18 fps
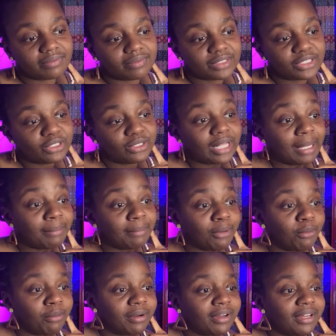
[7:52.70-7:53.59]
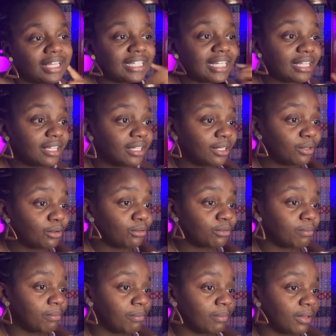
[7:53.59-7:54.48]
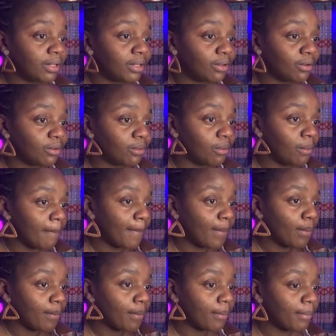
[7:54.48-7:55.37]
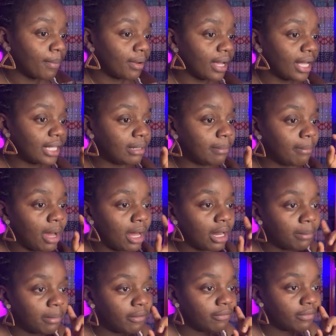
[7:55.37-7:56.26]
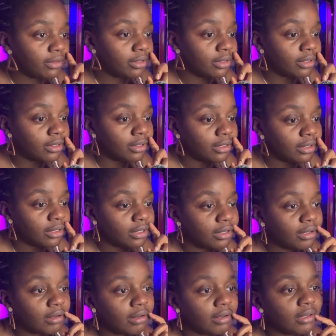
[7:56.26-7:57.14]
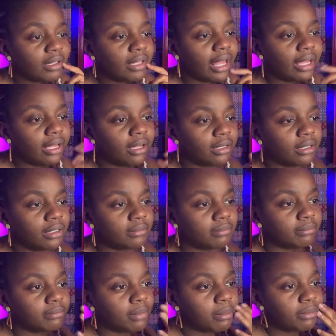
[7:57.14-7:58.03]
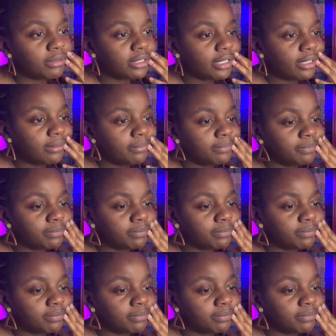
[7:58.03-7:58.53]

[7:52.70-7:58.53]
Do you like boba? Is that the little at the bottom of the like bubble tea?